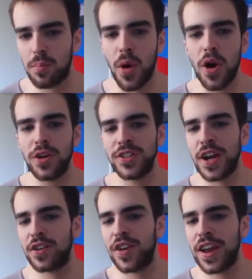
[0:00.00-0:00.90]
purge
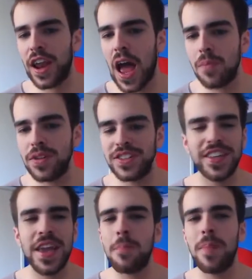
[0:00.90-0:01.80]
our great libraries to
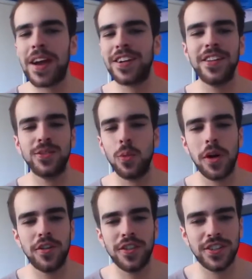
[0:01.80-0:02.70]
get back to this
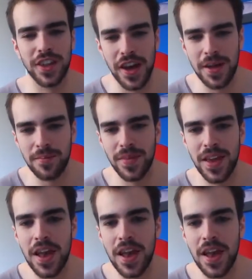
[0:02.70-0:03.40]
wondrous time?